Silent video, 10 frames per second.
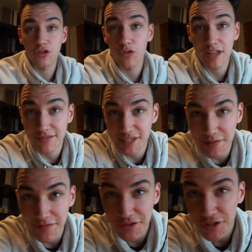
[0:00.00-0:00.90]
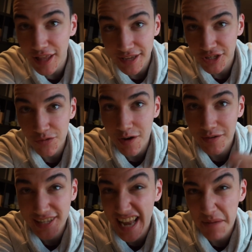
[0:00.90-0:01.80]
totally haven't spent the last two
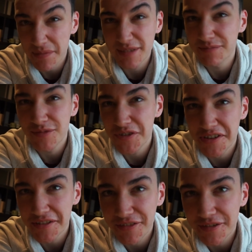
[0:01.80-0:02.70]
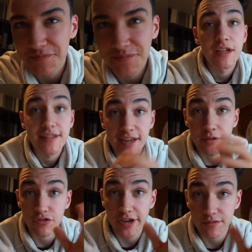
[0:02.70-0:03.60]
hours napping or anything today
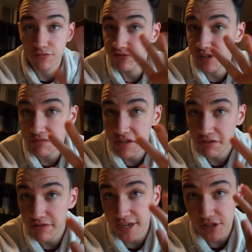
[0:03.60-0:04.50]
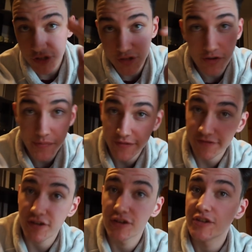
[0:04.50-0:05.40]
was great really really great super
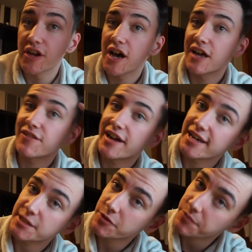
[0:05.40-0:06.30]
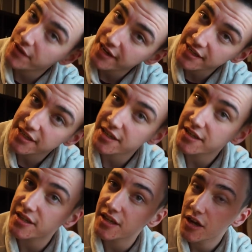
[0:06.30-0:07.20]
fun at that expo place
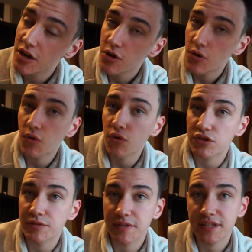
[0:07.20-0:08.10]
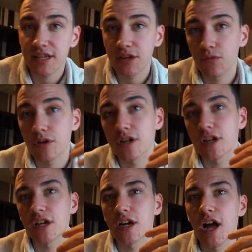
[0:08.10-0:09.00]
it's awesome to see
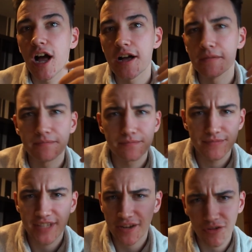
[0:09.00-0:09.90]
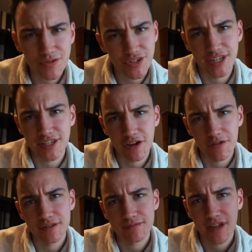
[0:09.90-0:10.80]
where um, technology is
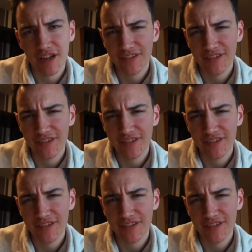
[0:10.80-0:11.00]
going i